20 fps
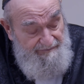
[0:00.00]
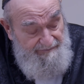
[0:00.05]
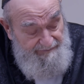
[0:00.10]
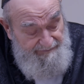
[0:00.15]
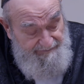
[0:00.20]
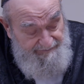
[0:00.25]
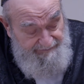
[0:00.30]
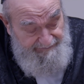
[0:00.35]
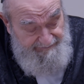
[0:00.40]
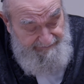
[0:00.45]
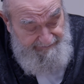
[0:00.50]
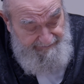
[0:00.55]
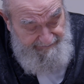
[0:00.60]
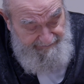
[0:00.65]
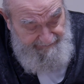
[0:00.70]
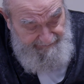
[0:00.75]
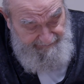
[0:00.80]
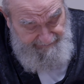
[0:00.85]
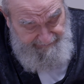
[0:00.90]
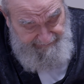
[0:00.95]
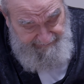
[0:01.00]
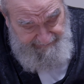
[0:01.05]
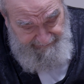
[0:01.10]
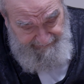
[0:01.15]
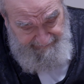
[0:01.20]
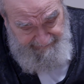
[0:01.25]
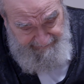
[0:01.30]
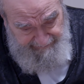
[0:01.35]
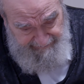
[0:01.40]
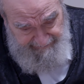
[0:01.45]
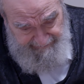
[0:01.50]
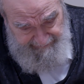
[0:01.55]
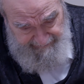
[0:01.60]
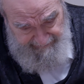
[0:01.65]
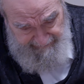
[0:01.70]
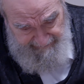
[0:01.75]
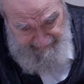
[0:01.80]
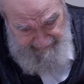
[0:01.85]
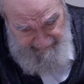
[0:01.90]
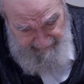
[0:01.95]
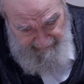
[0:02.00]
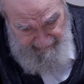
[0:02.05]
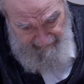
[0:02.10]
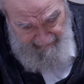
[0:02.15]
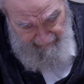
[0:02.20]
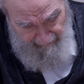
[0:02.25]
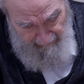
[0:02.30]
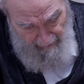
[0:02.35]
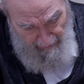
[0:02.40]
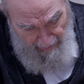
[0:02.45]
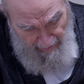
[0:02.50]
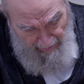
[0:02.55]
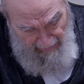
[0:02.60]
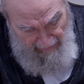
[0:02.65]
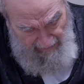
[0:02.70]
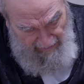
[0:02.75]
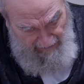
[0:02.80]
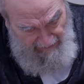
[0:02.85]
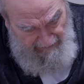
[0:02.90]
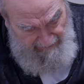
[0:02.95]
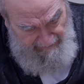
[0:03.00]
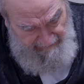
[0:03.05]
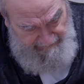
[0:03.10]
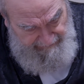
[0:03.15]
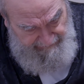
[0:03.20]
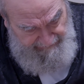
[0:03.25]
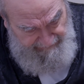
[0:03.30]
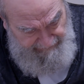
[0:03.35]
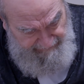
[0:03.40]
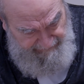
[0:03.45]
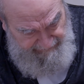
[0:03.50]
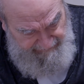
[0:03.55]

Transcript: Nothing is said.